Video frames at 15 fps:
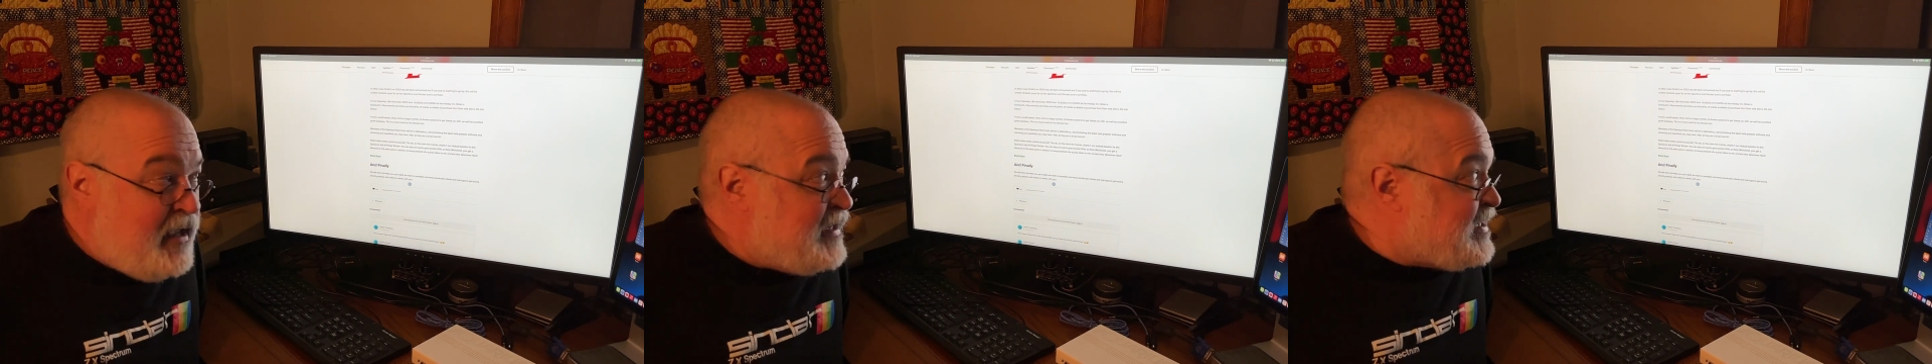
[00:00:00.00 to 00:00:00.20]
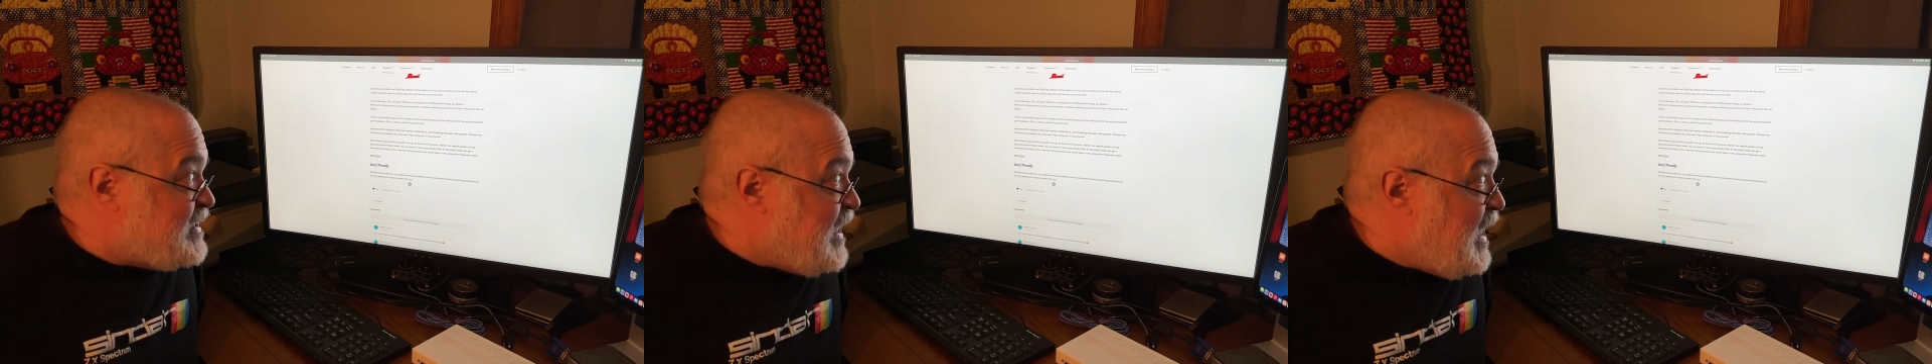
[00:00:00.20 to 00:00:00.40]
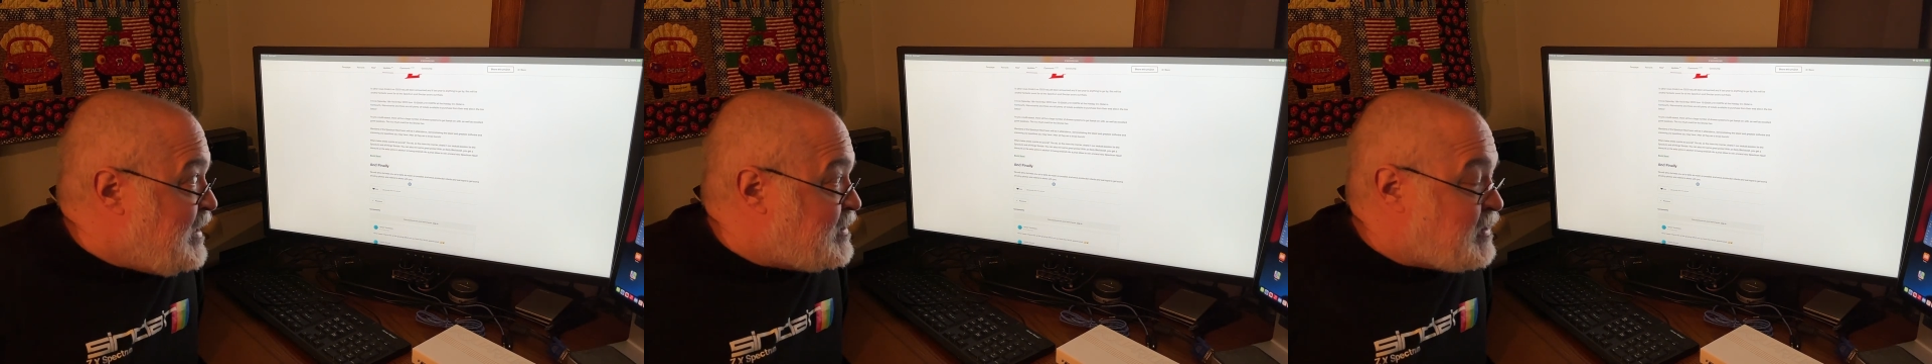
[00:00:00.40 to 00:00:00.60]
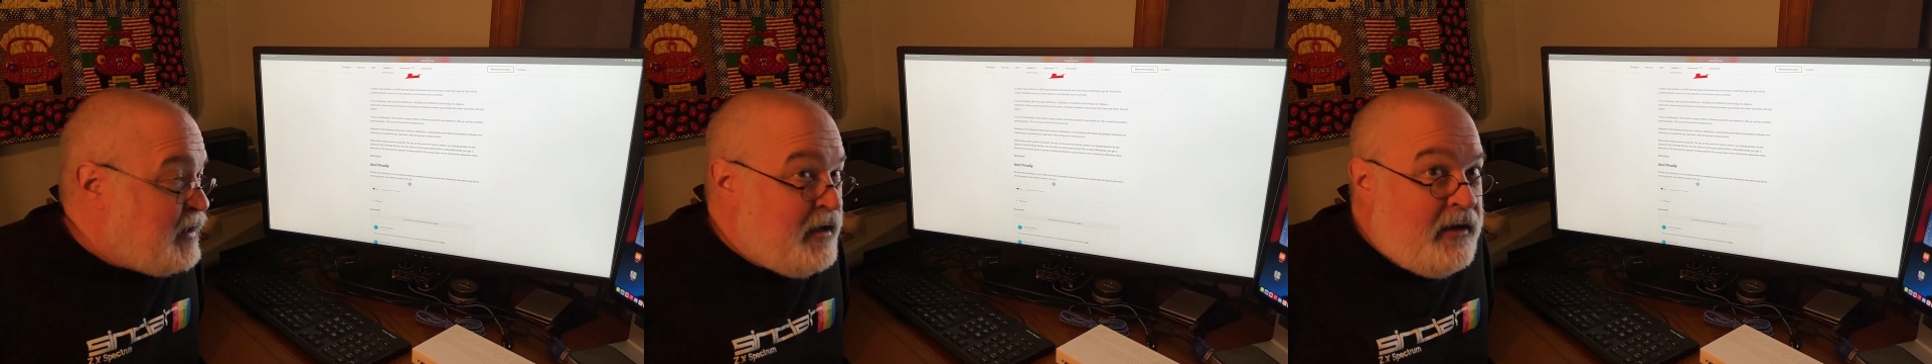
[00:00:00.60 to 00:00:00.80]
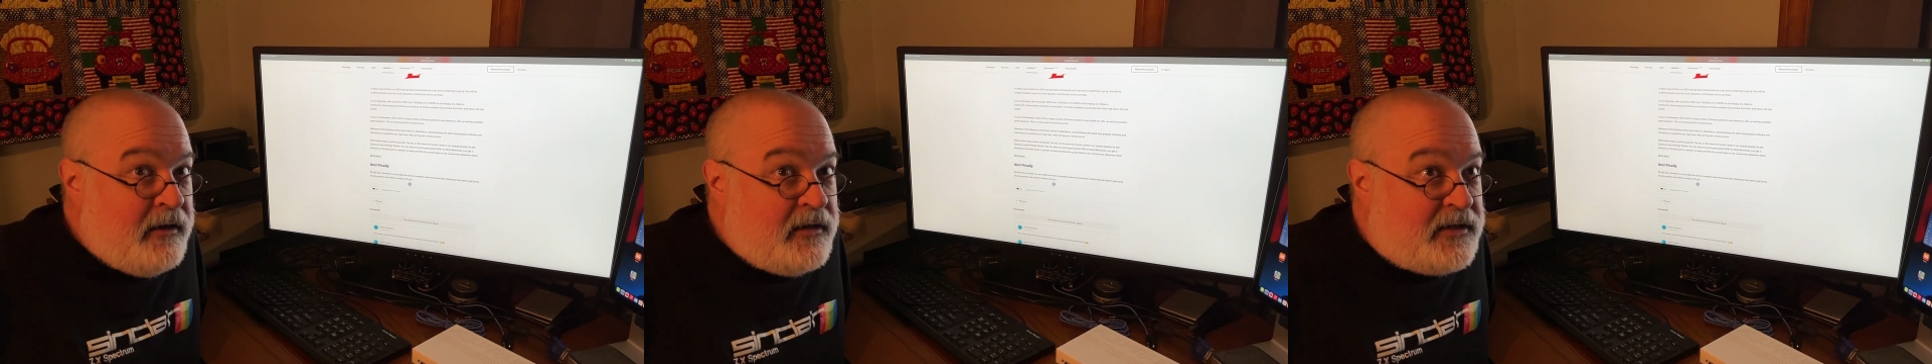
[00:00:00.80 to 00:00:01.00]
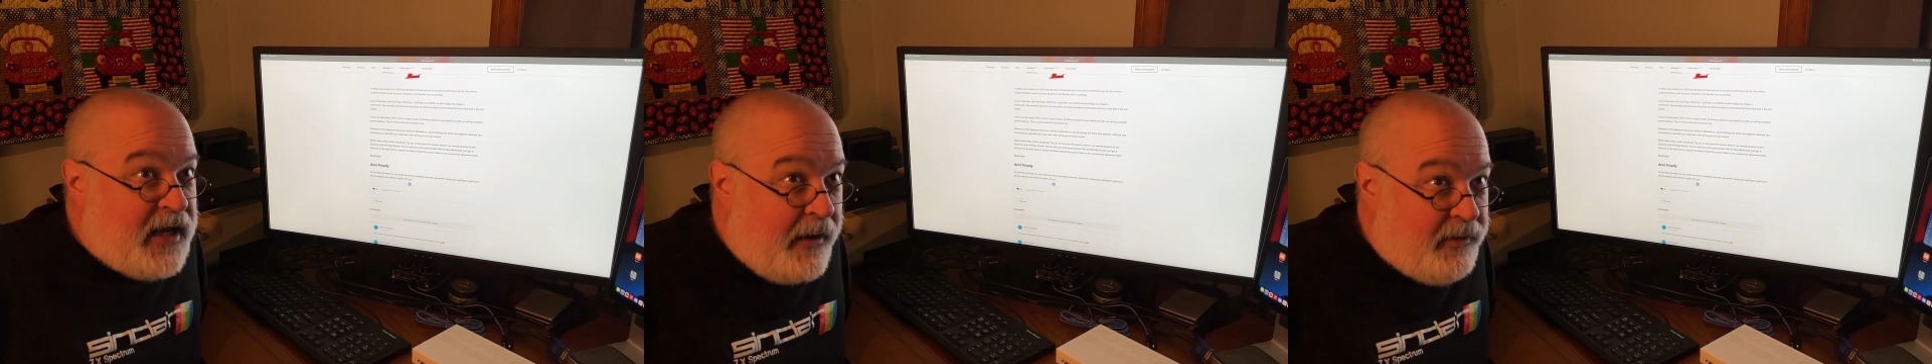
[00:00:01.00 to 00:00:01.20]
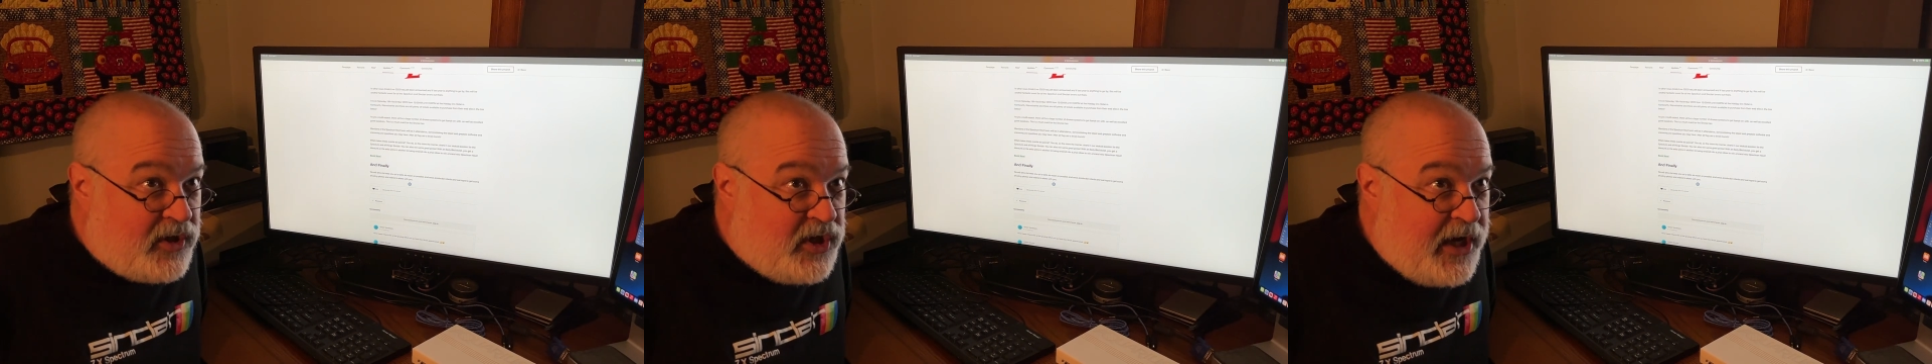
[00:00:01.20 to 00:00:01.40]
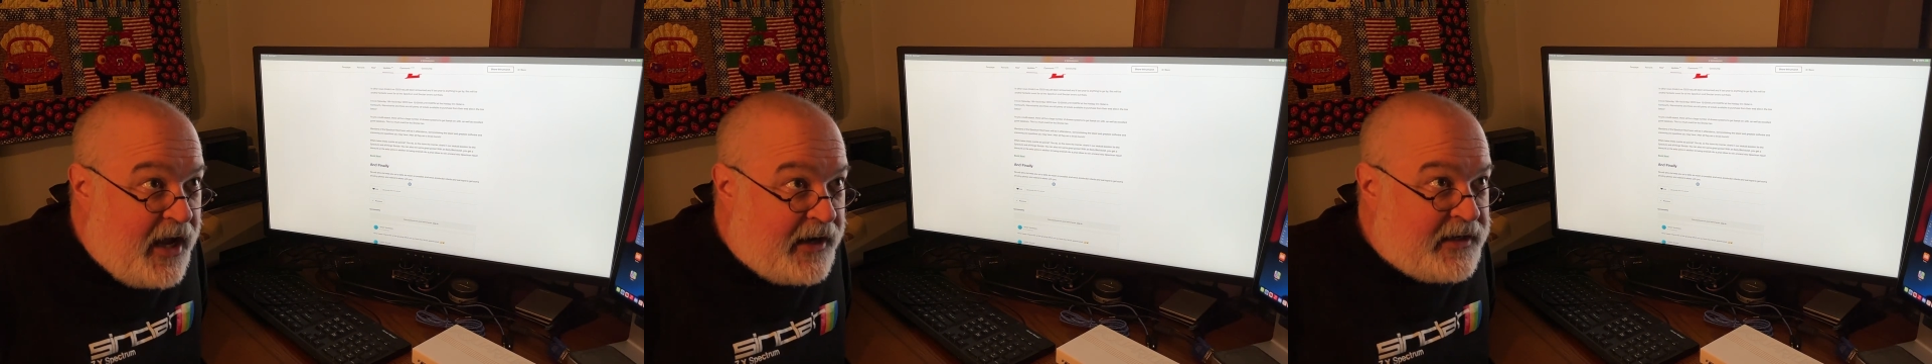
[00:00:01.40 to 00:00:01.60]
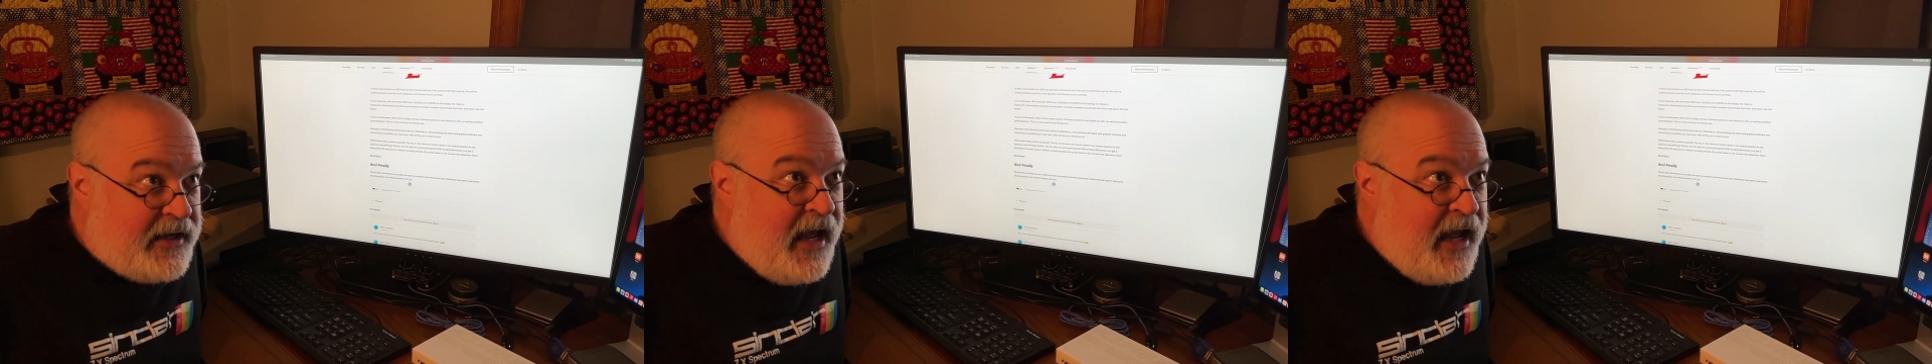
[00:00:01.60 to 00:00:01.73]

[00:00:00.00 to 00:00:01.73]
sent, double-checked,